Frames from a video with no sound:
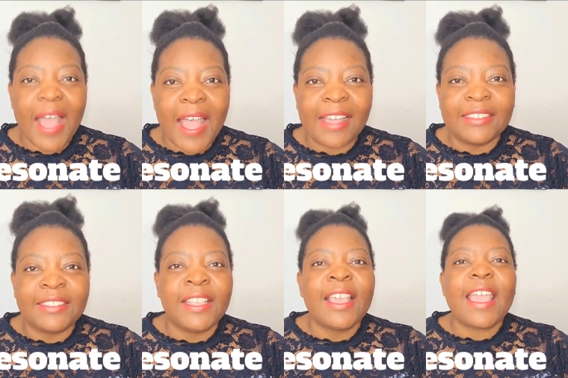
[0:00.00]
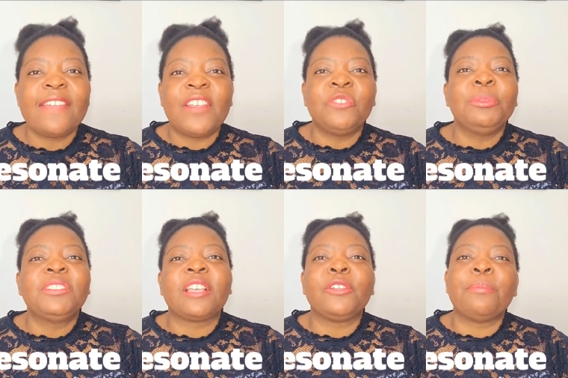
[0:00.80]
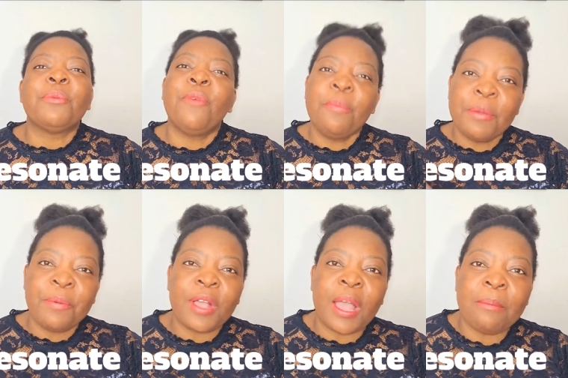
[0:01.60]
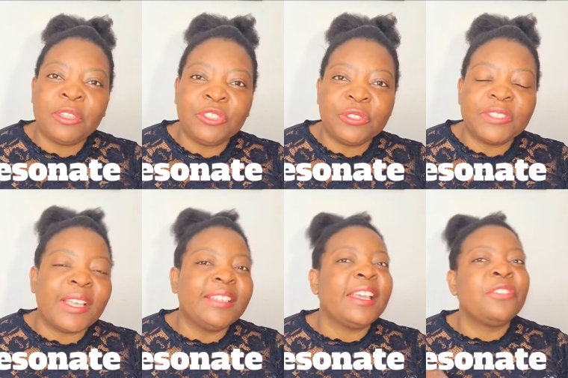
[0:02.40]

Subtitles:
ads, and that means there are going to be more people coming to your site.